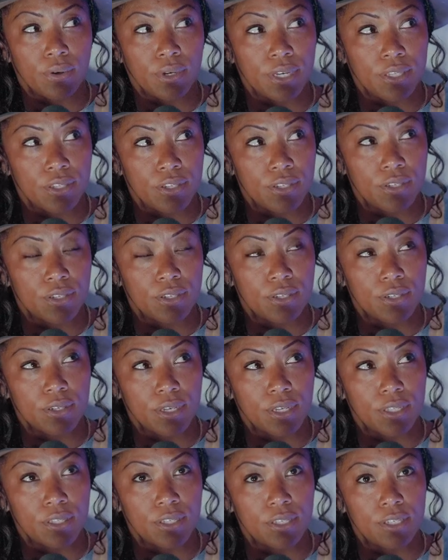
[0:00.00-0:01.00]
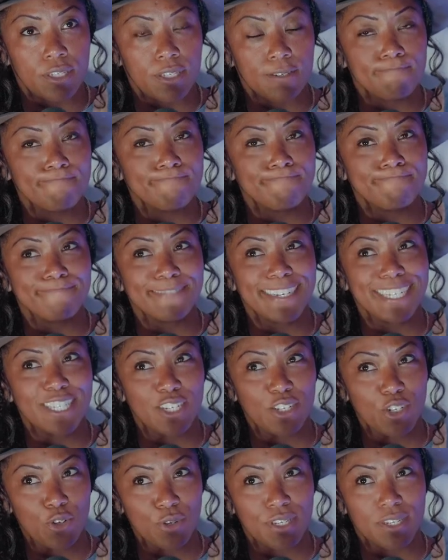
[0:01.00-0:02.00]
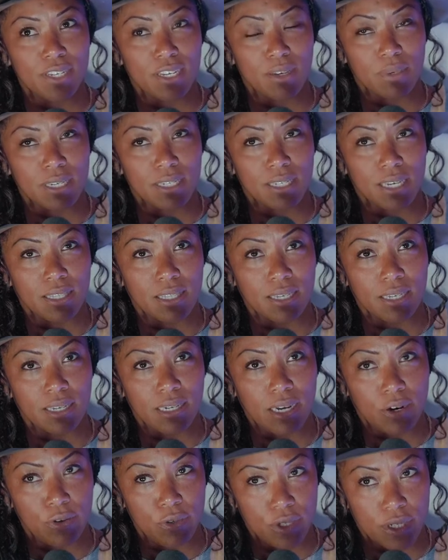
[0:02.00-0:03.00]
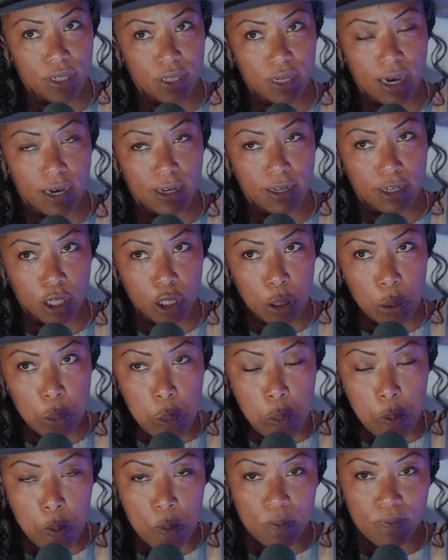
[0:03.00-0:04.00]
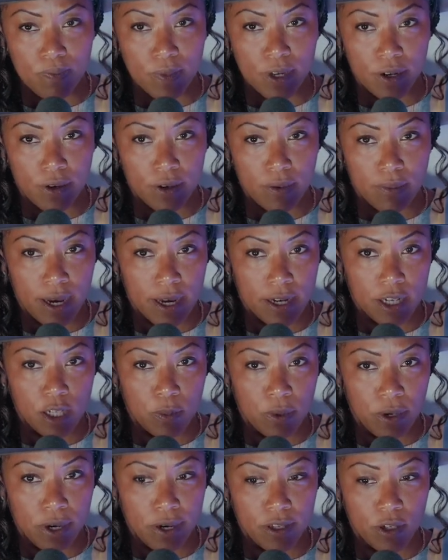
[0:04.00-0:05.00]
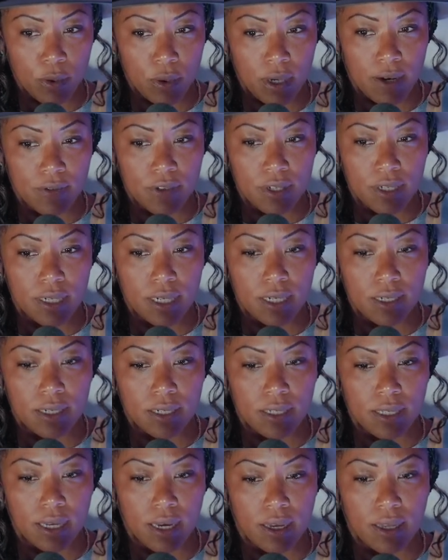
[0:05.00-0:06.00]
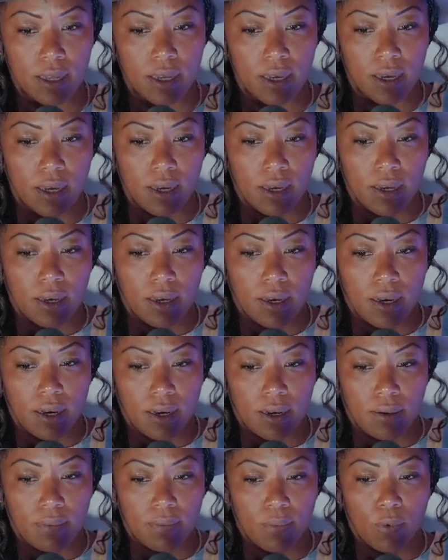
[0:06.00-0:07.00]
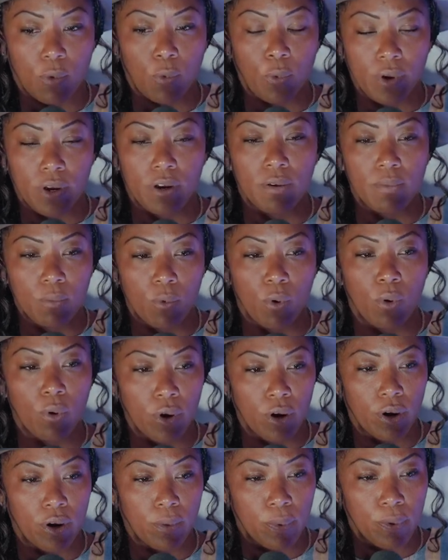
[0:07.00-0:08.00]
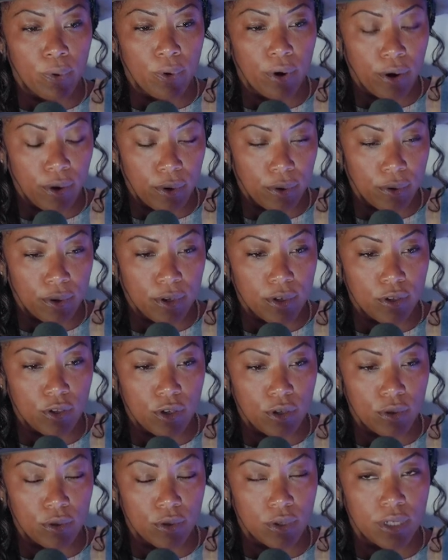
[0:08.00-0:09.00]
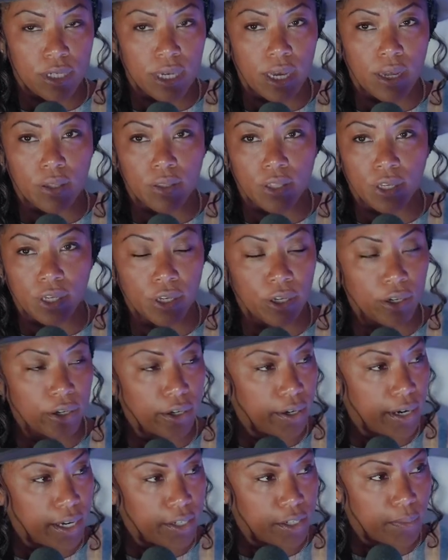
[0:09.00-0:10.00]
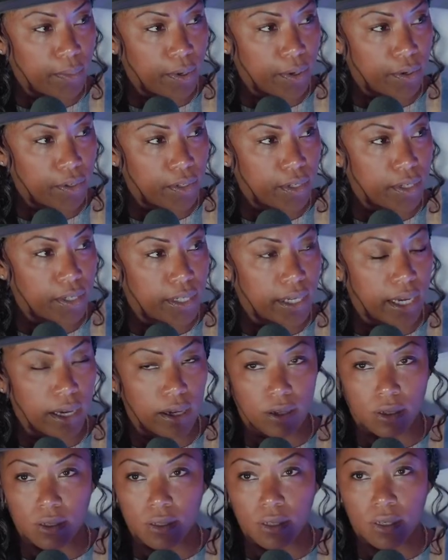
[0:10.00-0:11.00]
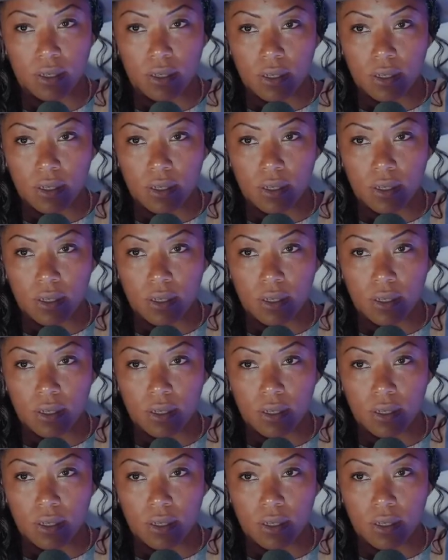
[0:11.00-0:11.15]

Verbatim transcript: it's, it's, it's interesting because I think in our society, you know, in my experience, what I've seen is that um, we're more prone to sell the cure as opposed to sell